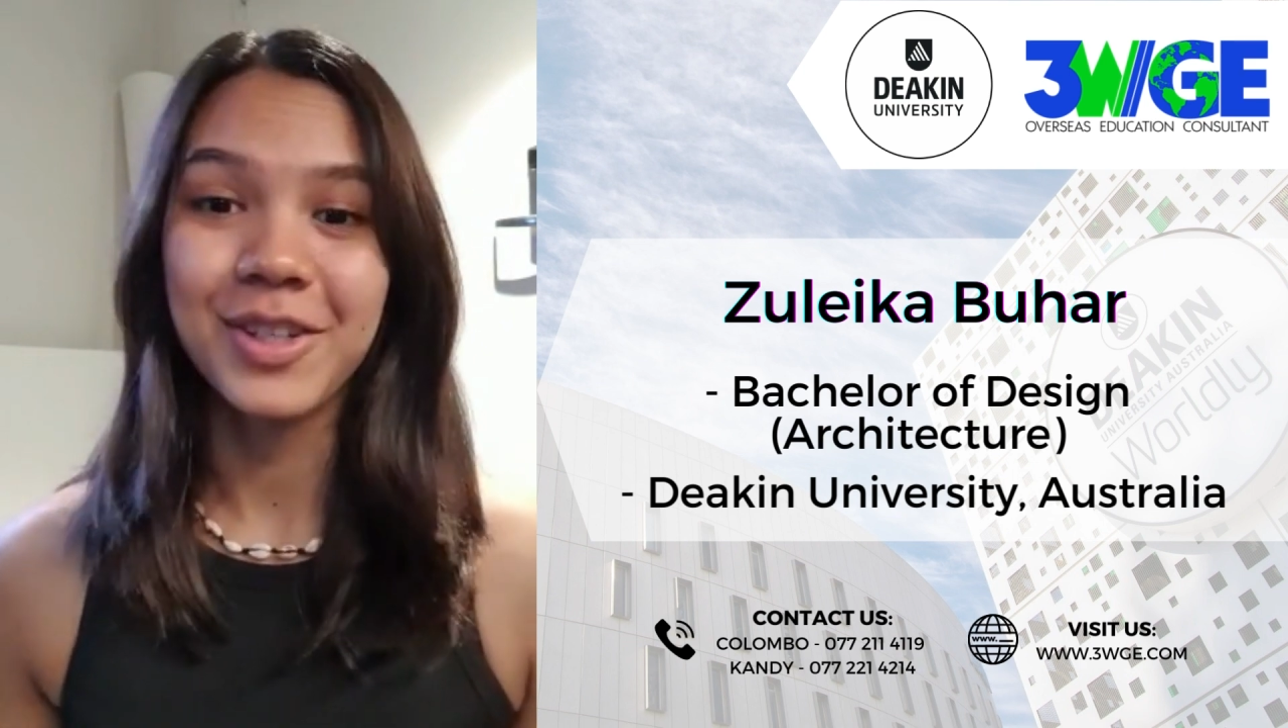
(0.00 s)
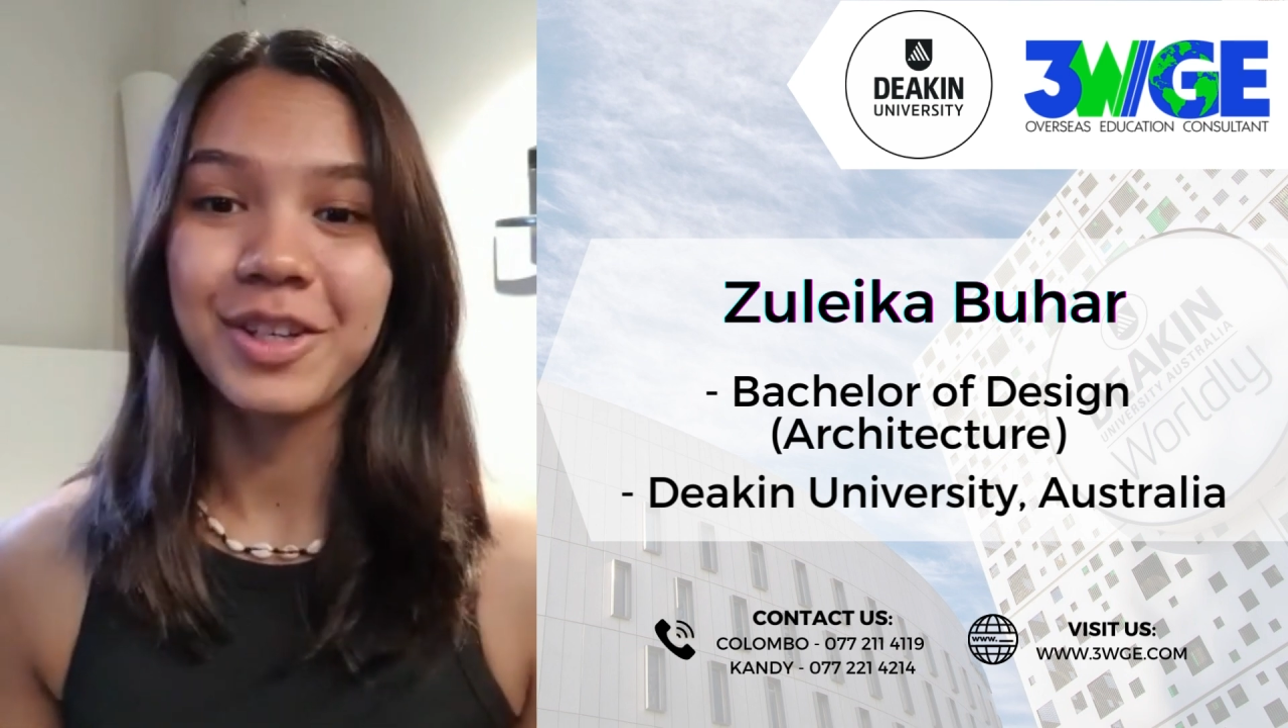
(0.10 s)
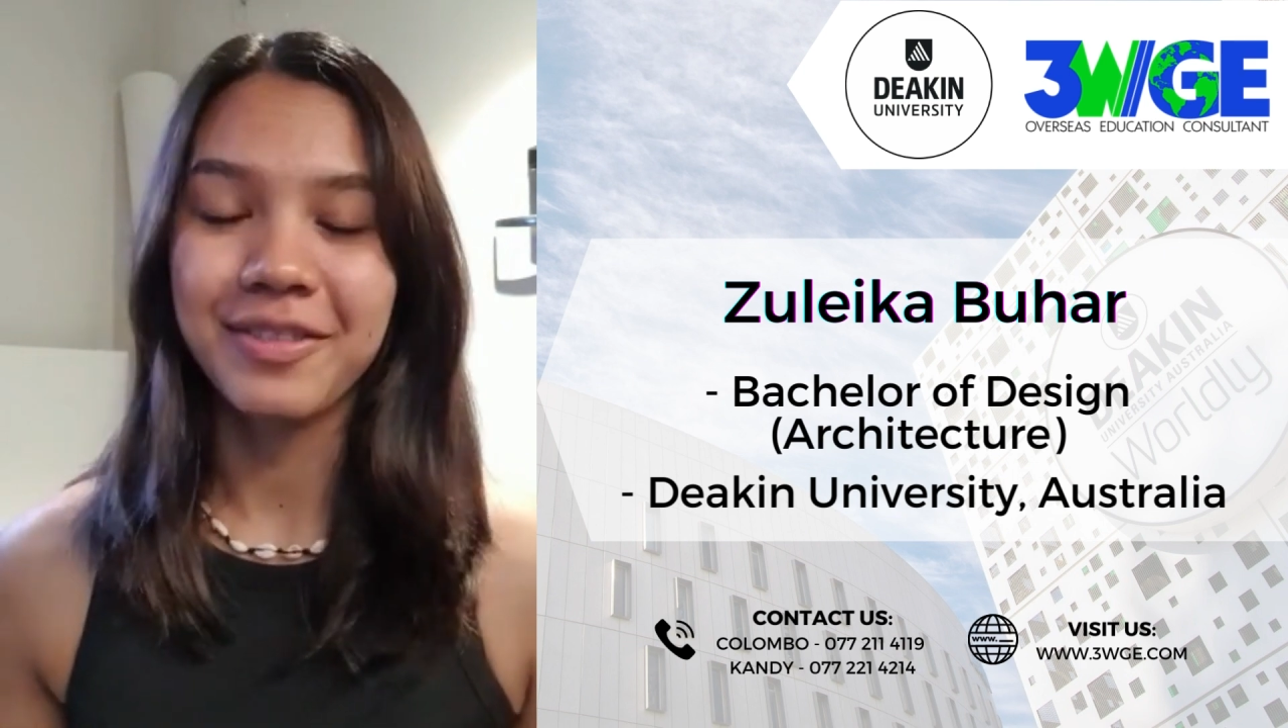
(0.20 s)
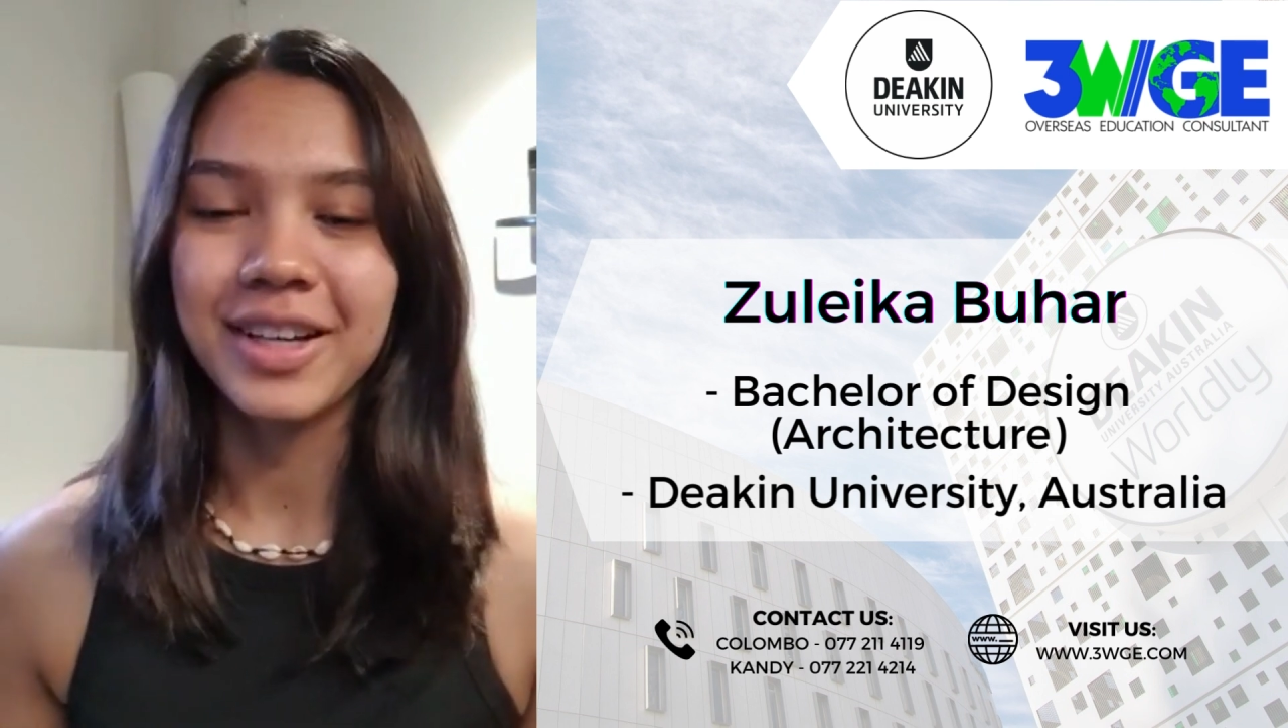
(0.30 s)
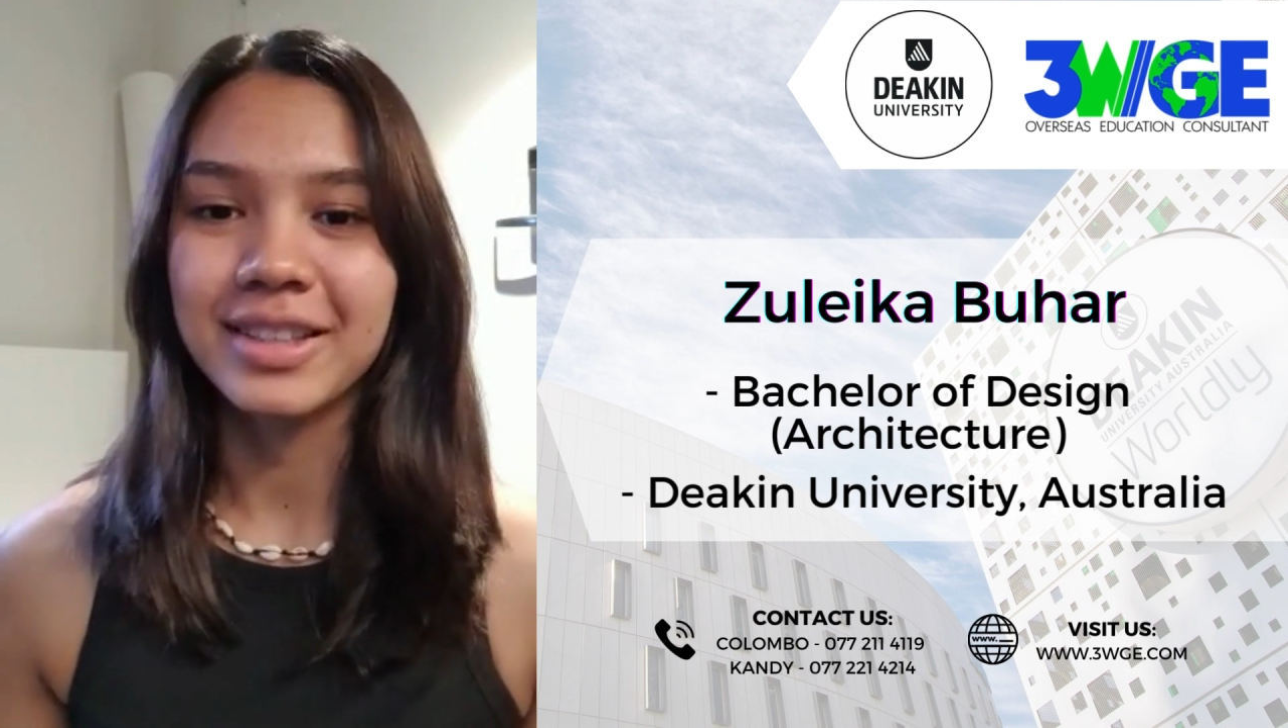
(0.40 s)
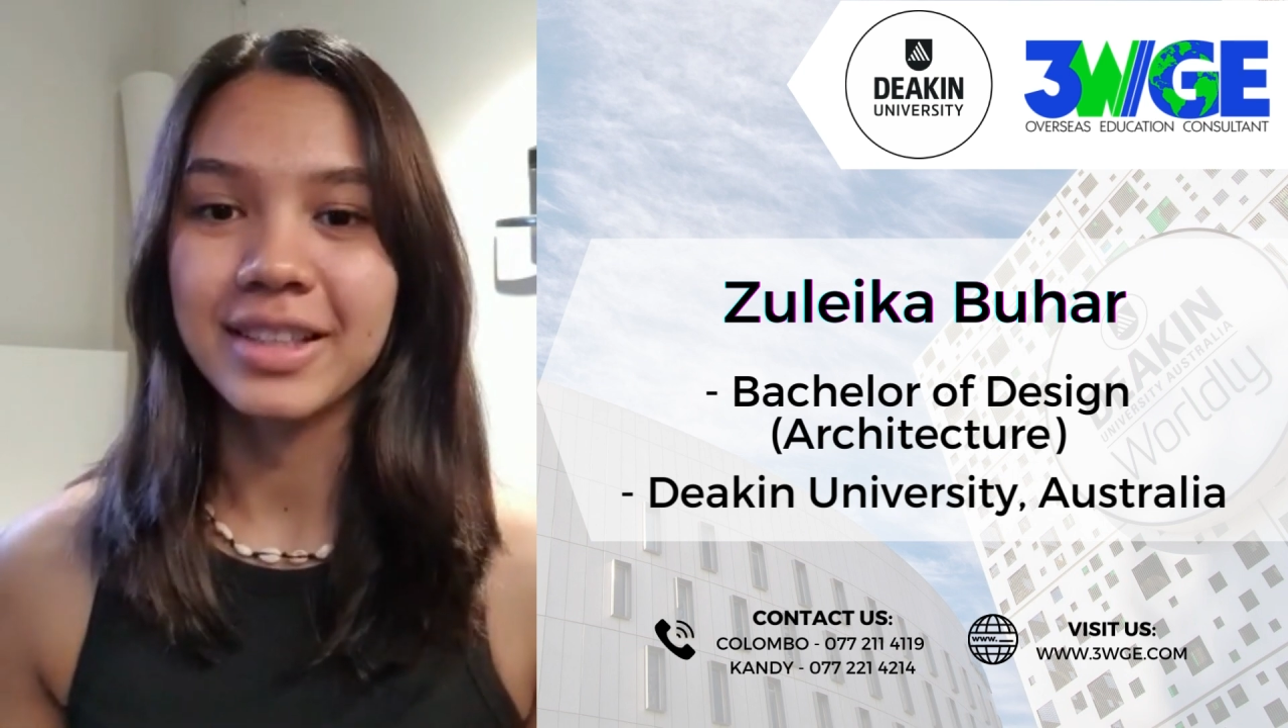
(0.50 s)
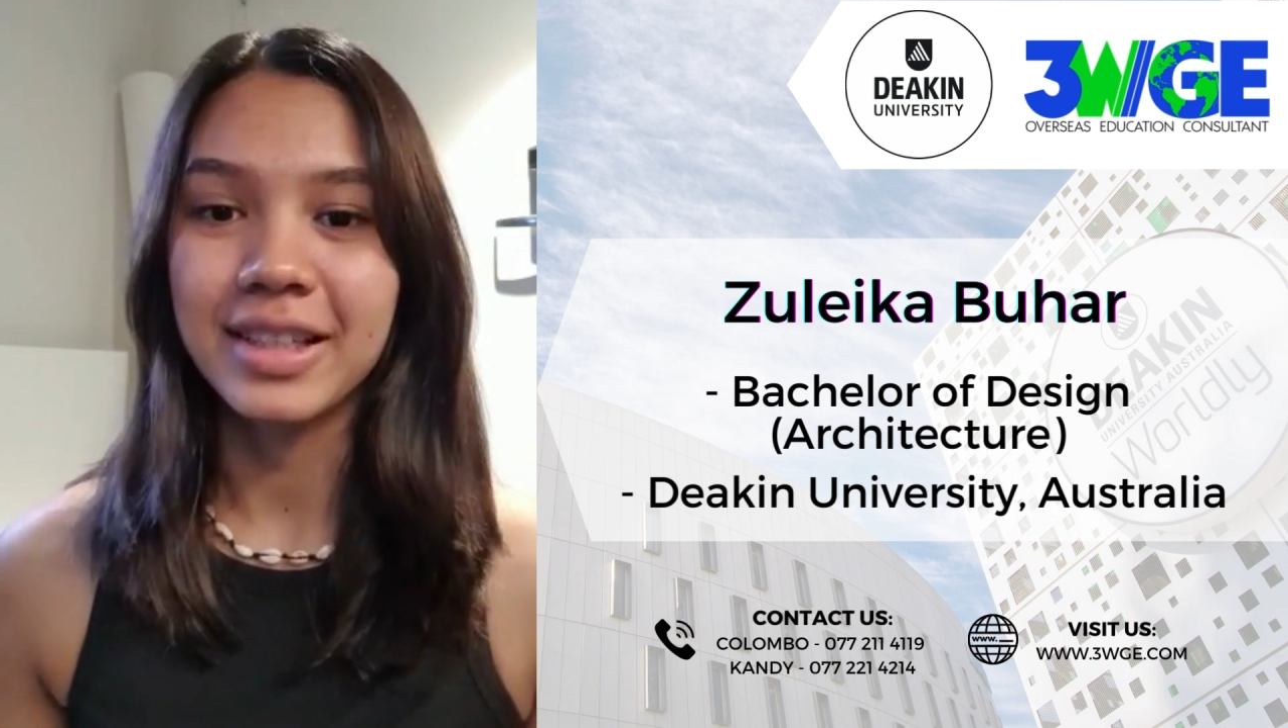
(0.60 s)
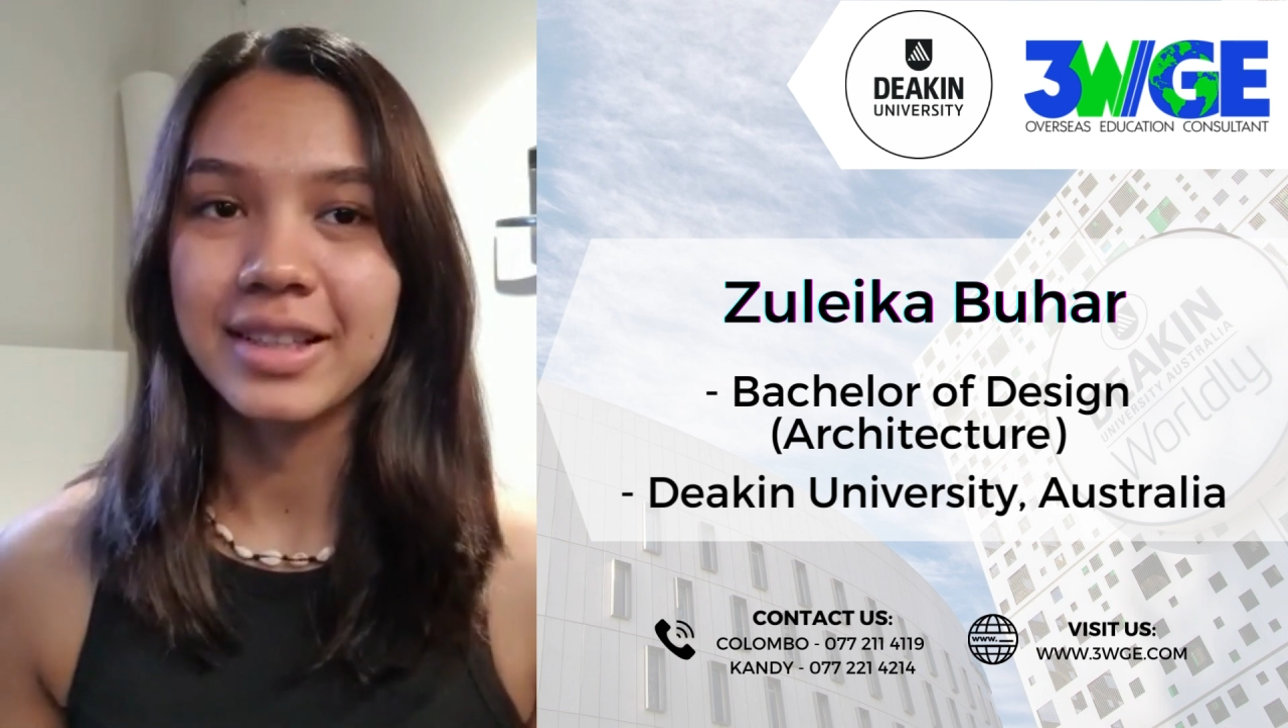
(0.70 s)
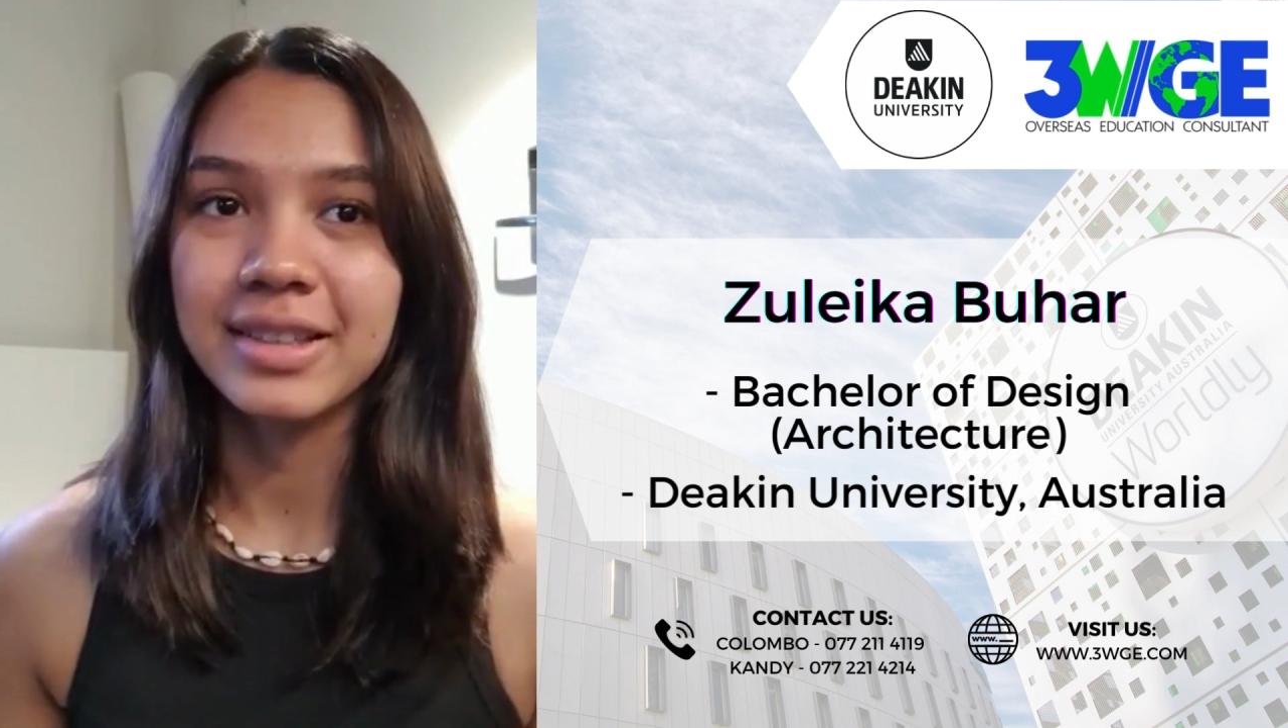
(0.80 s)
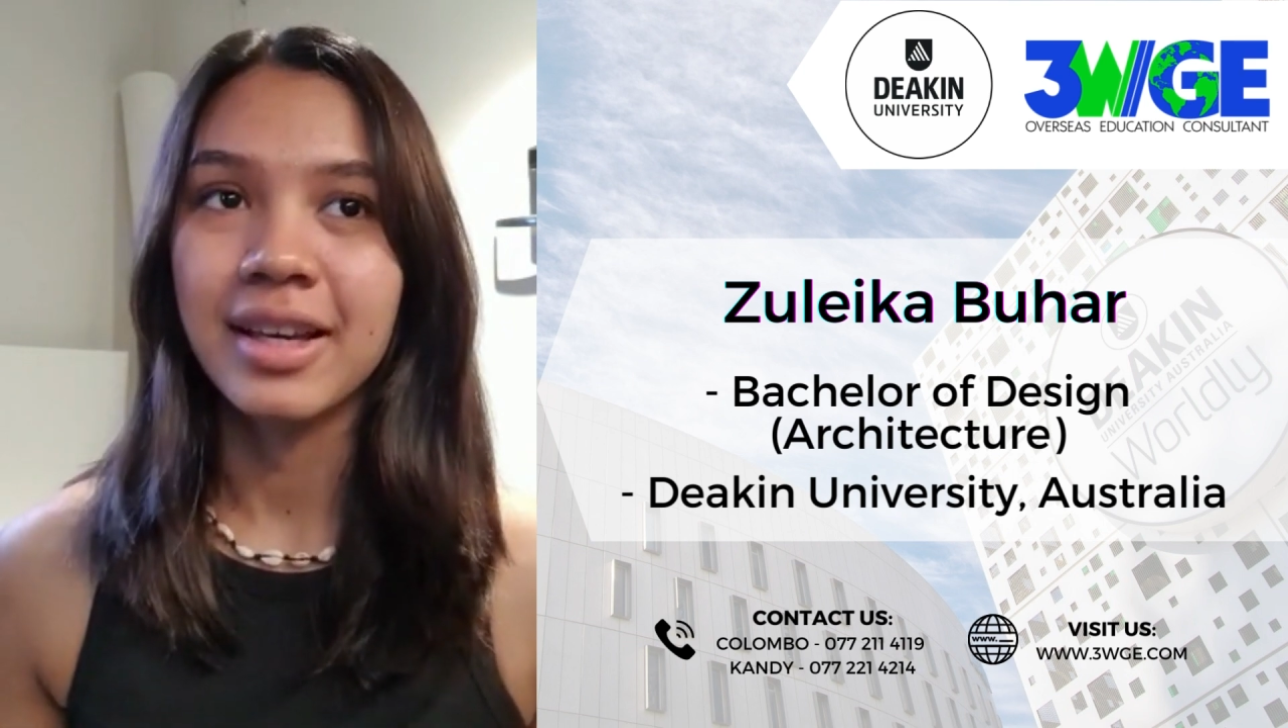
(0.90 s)

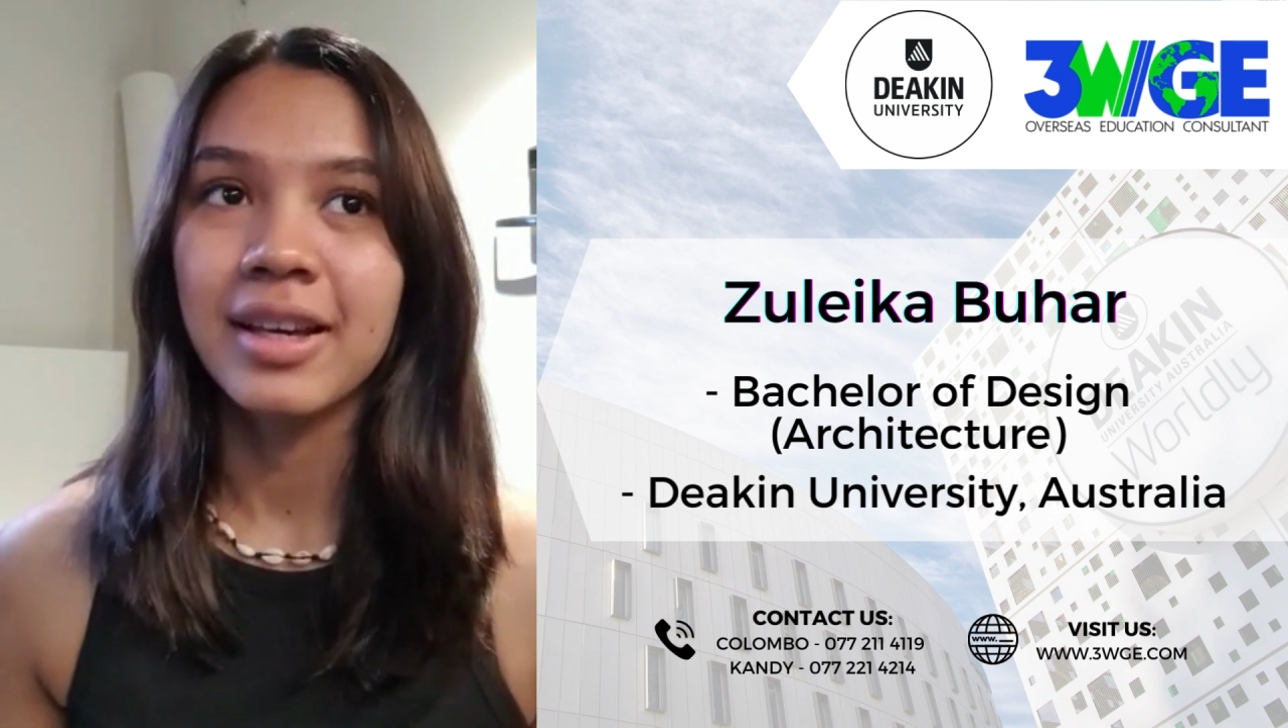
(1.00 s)
universities,